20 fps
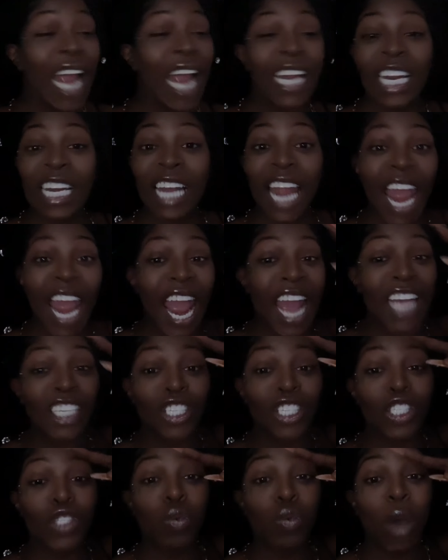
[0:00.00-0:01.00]
Like the
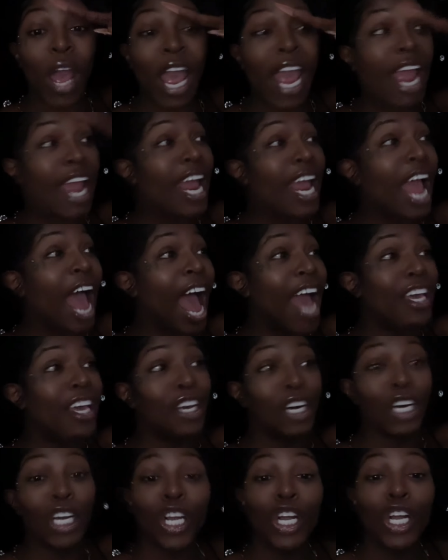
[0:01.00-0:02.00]
lashes way
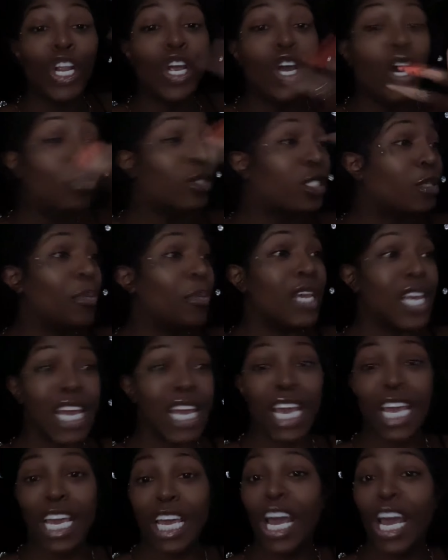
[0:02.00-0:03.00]
out here, lips
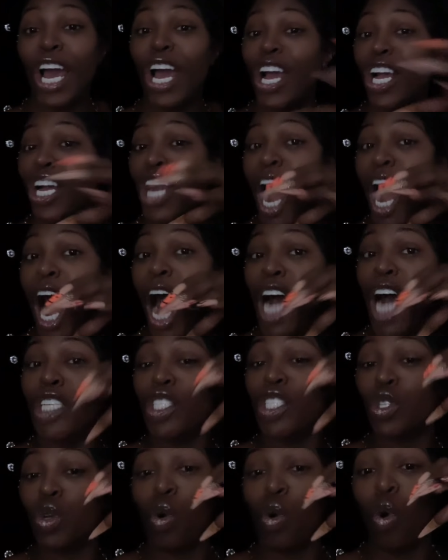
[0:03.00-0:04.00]
big,
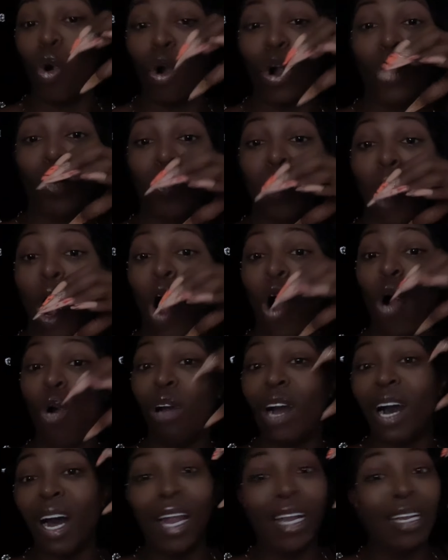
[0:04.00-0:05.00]
contour
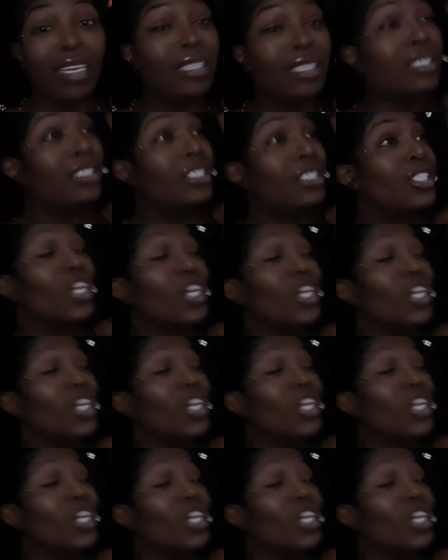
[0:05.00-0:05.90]
wrong colors.